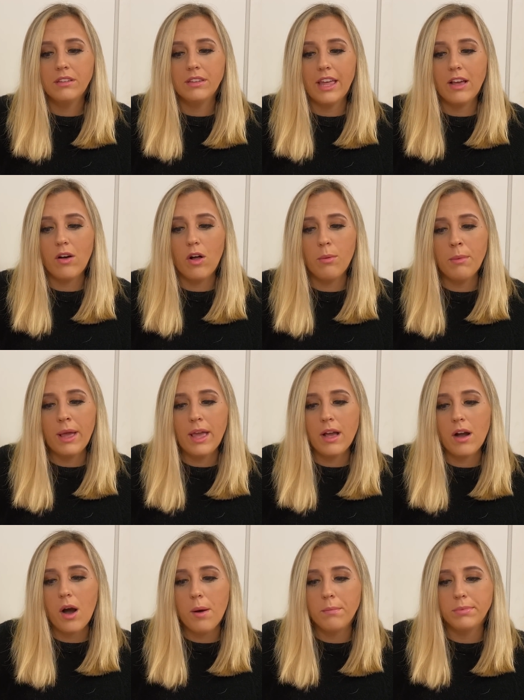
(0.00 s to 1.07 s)
like all my
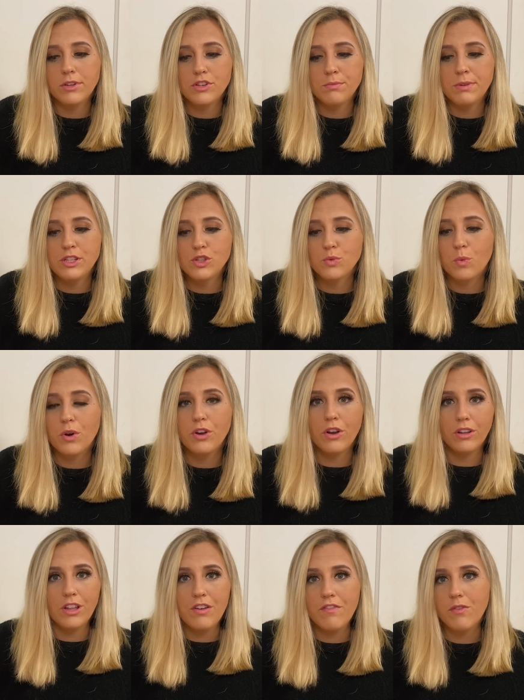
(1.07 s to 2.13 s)
accomplishments were
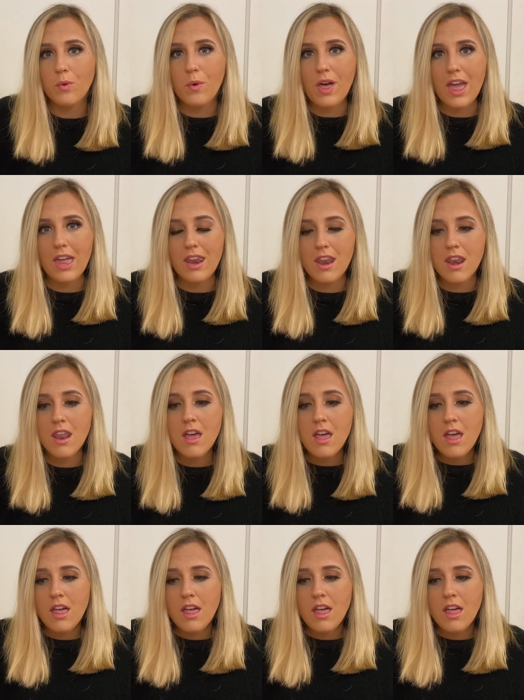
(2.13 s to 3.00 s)
null and void, and